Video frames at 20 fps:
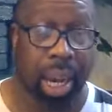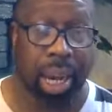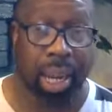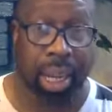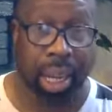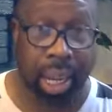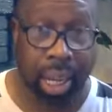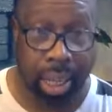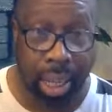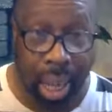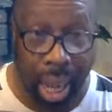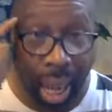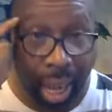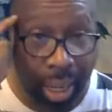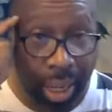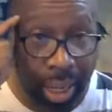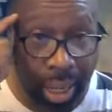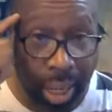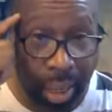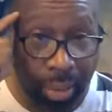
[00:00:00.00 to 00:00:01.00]
and at our
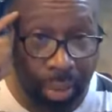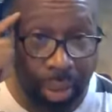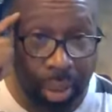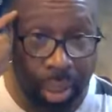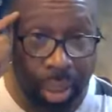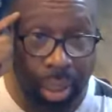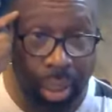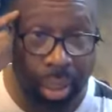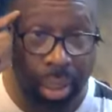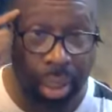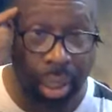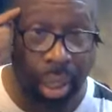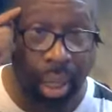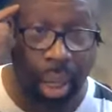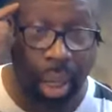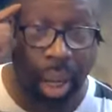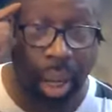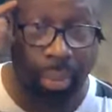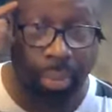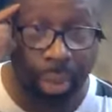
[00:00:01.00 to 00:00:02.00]
level
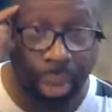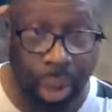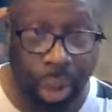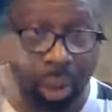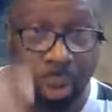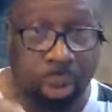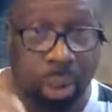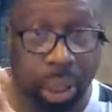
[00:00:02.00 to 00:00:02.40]
of know